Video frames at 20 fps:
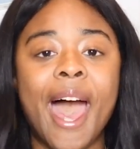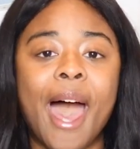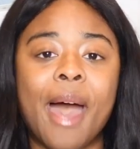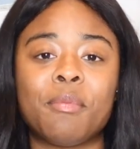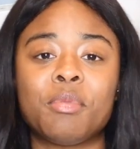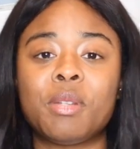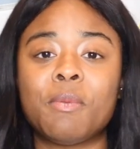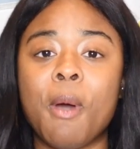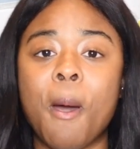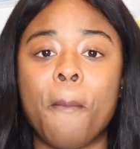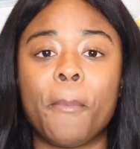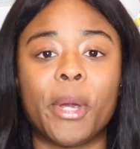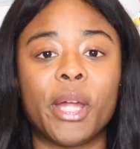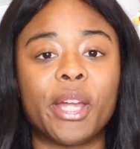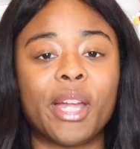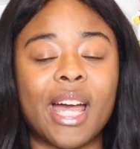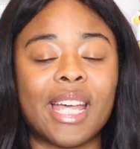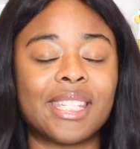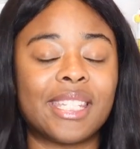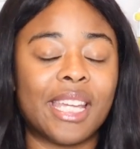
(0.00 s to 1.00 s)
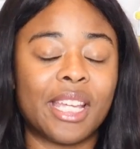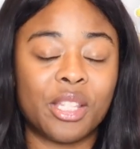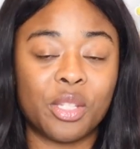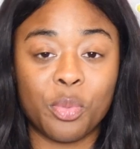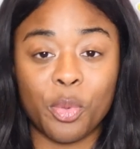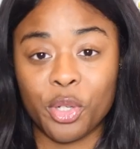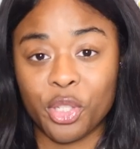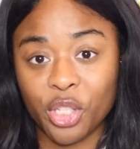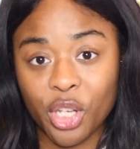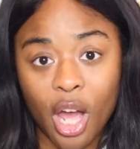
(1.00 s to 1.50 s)
I'm Symone, bringing you guys daily
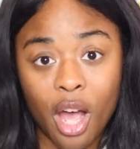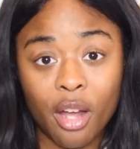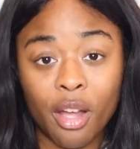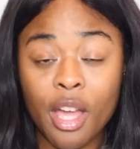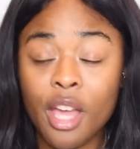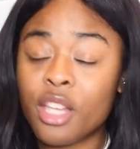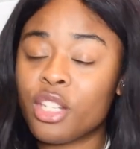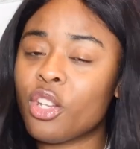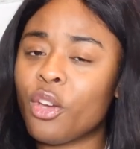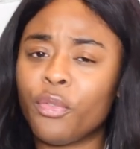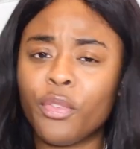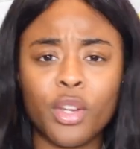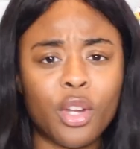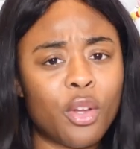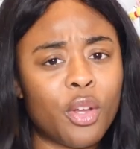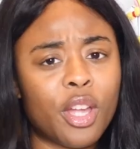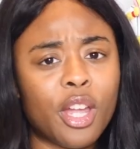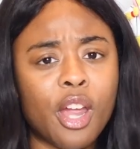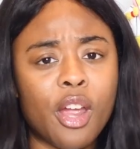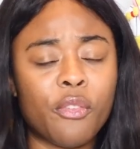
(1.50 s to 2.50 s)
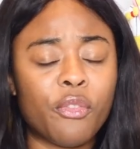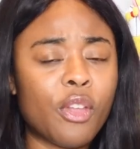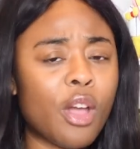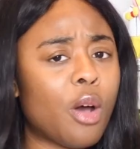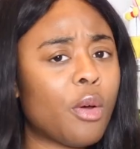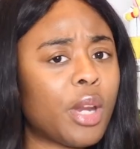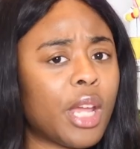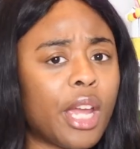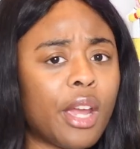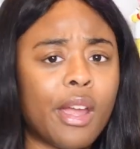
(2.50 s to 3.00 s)
sports talk. So if you're new here, if you're
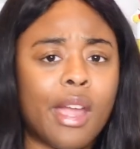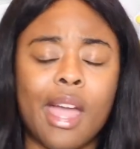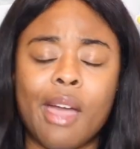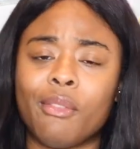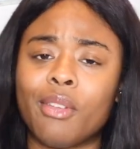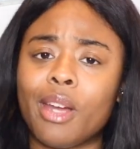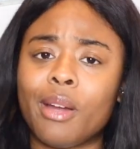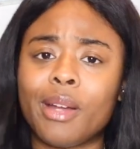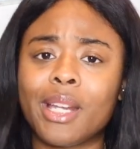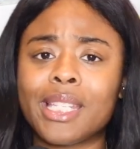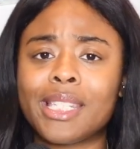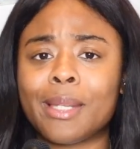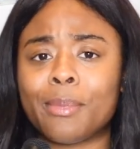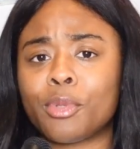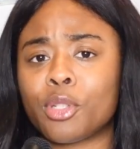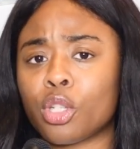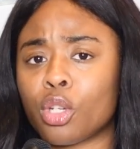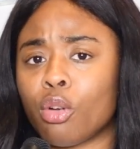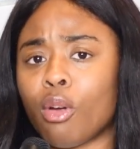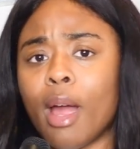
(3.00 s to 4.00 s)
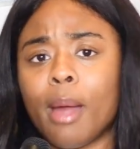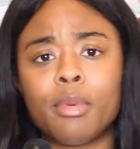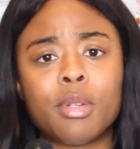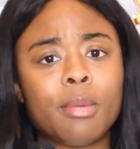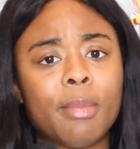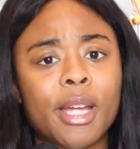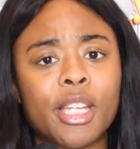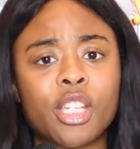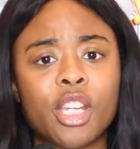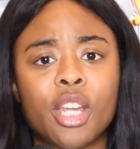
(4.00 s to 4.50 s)
old here and haven't already subscribed
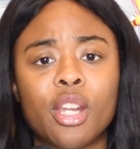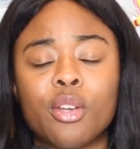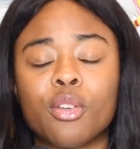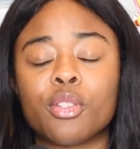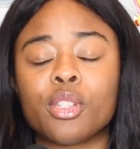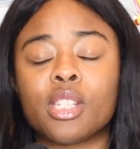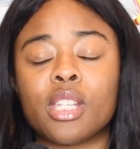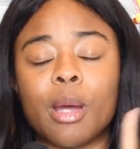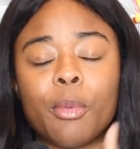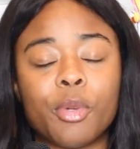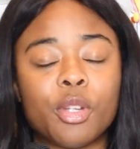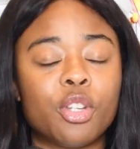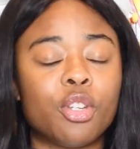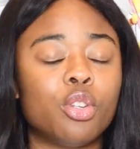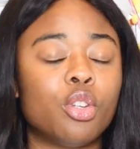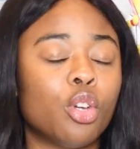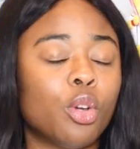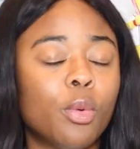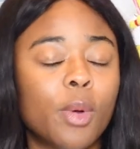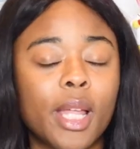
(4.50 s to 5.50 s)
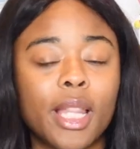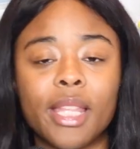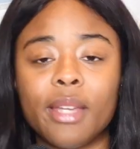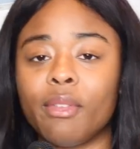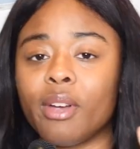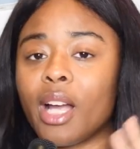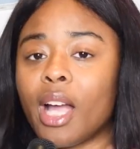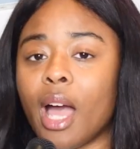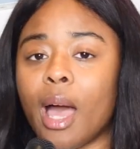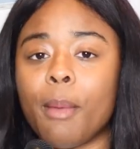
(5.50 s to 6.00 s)
to my channel, stop what you're doing,
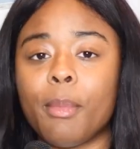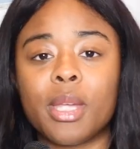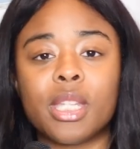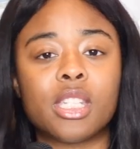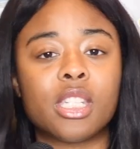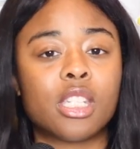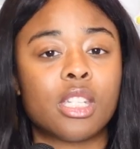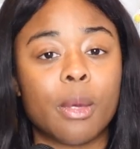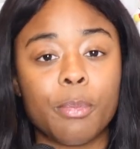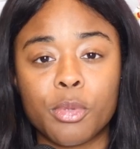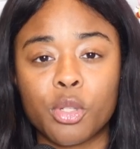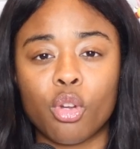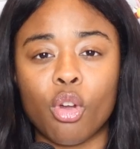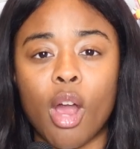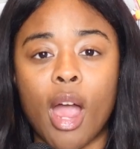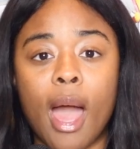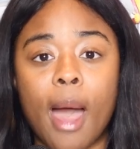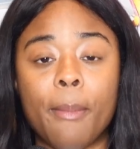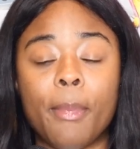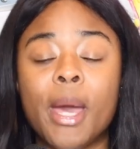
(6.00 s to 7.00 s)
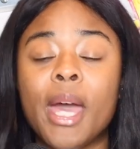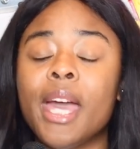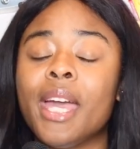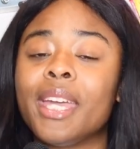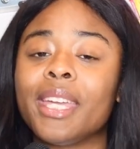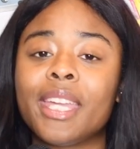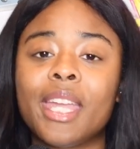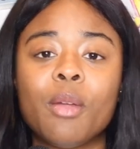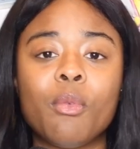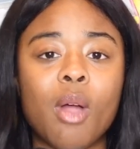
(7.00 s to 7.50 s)
leave a comment, subscribe,
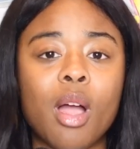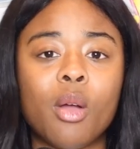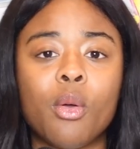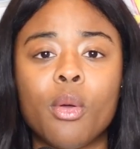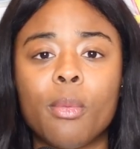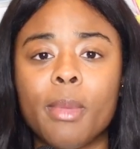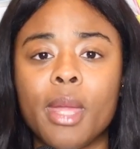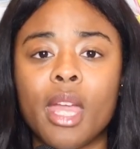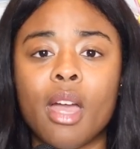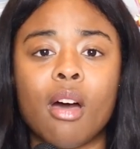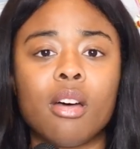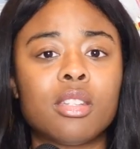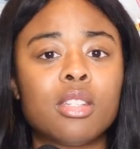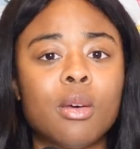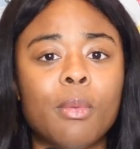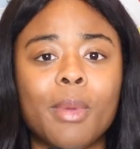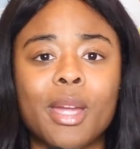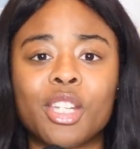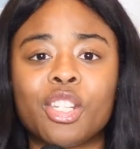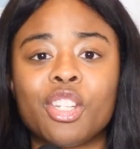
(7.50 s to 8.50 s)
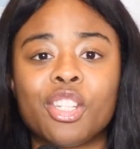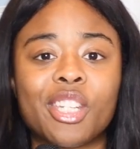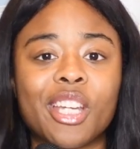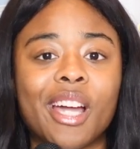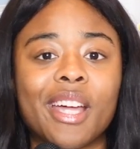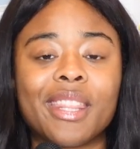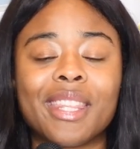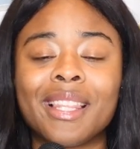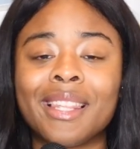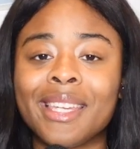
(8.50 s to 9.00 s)
keep rocking with me. Also, make sure you
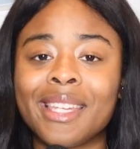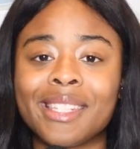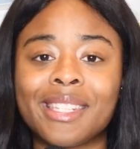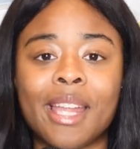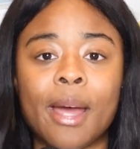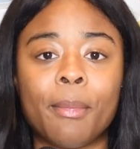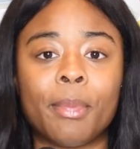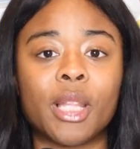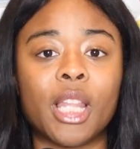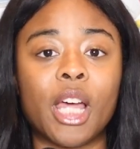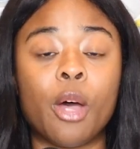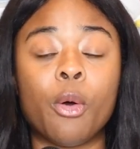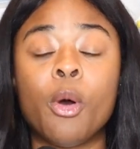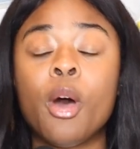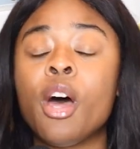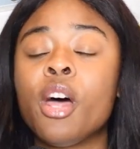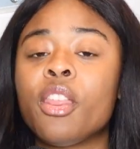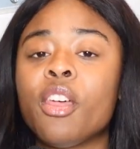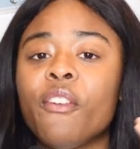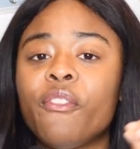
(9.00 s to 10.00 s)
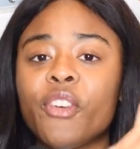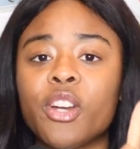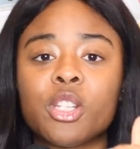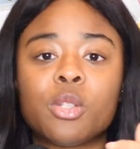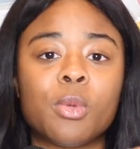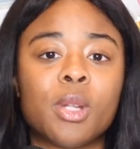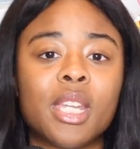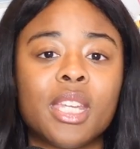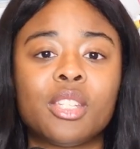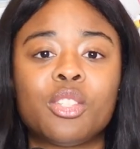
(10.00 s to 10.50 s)
check out the links down below. The
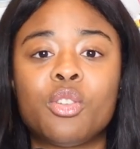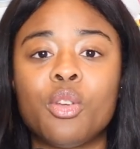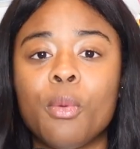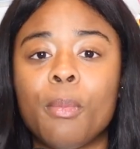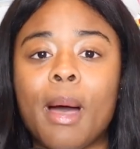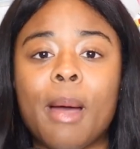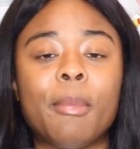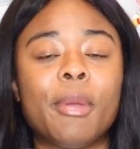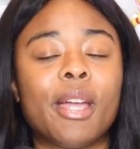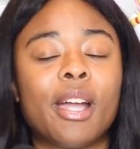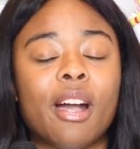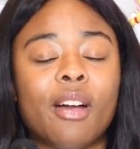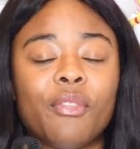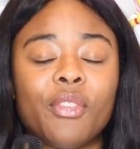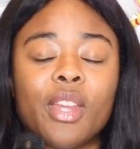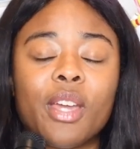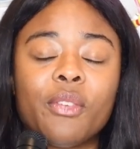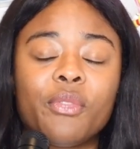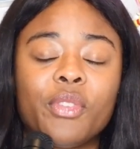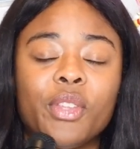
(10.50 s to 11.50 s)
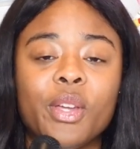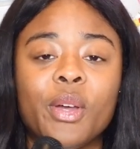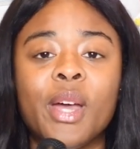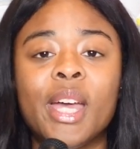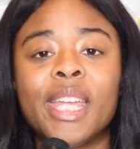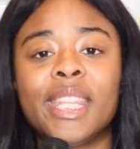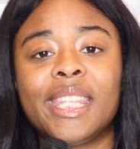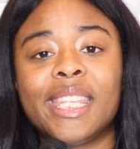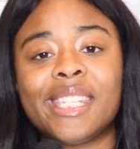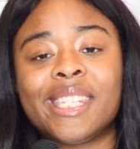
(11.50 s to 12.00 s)
first one is to buy me a coffee to help fuel
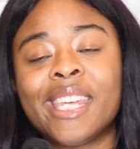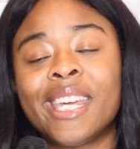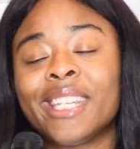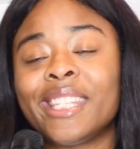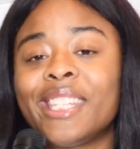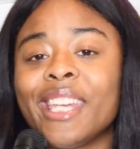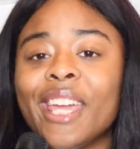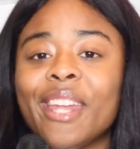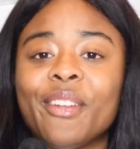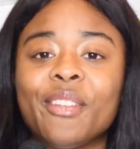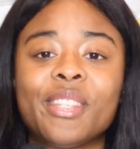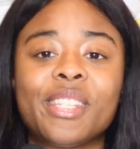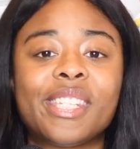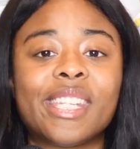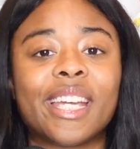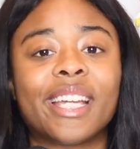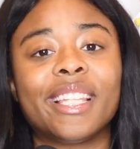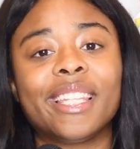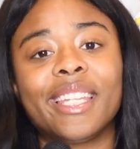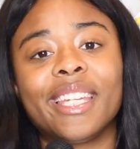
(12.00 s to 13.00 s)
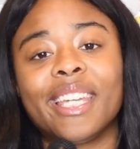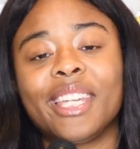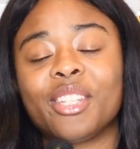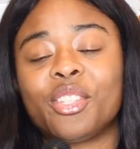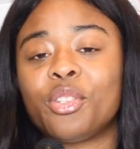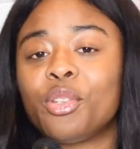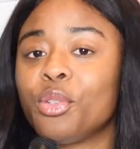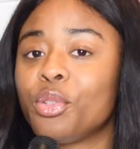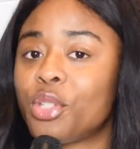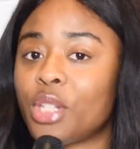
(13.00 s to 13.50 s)
this channel. The second link
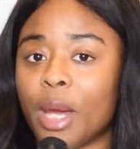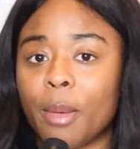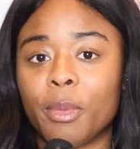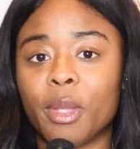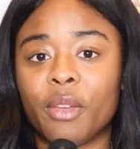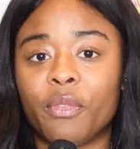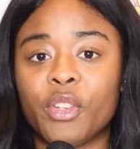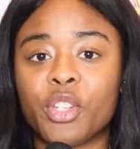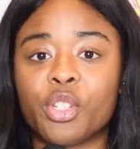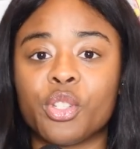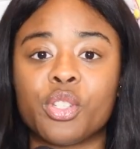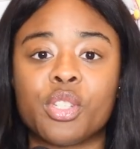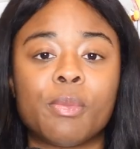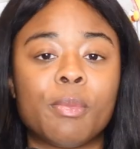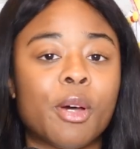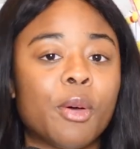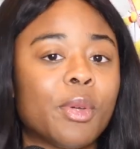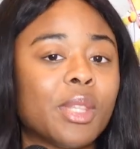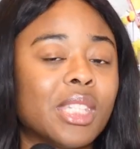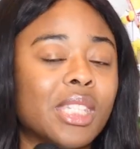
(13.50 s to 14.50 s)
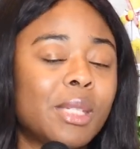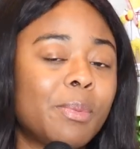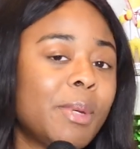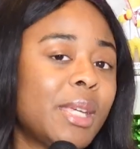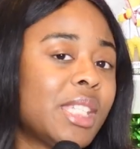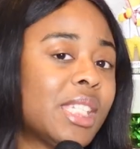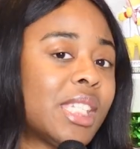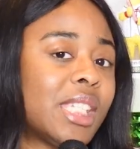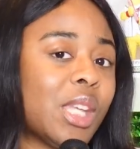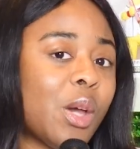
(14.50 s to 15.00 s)
is to shop the official Symone with the
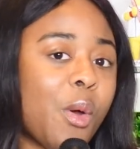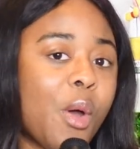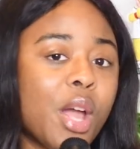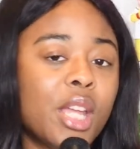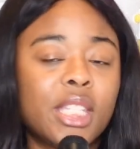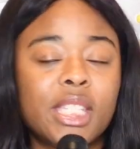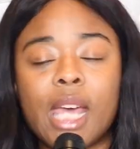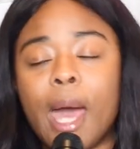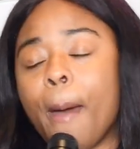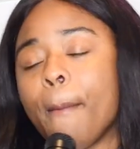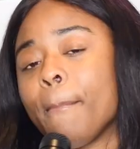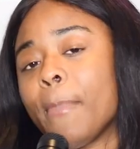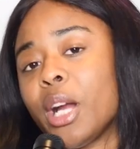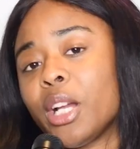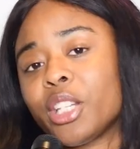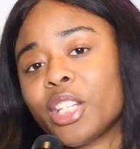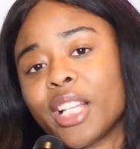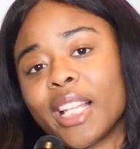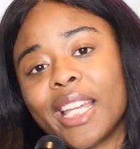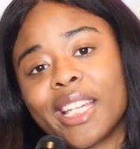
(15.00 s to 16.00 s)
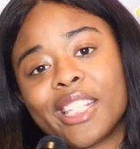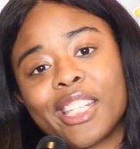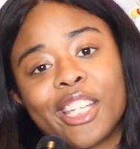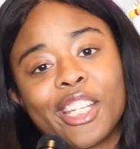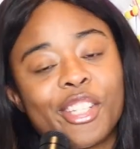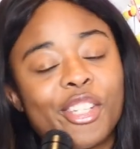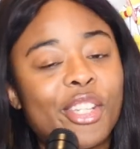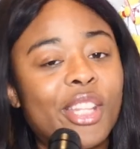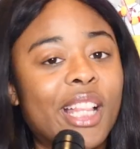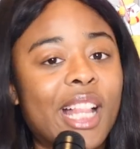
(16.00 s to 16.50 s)
Spizzles a merch collection.
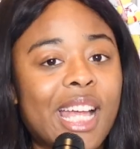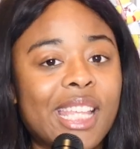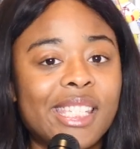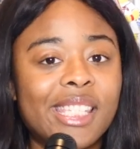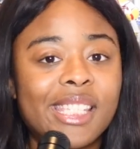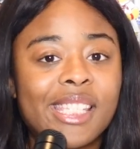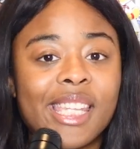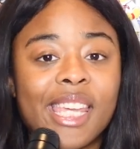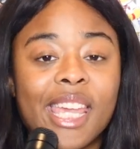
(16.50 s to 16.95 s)
Get you the classic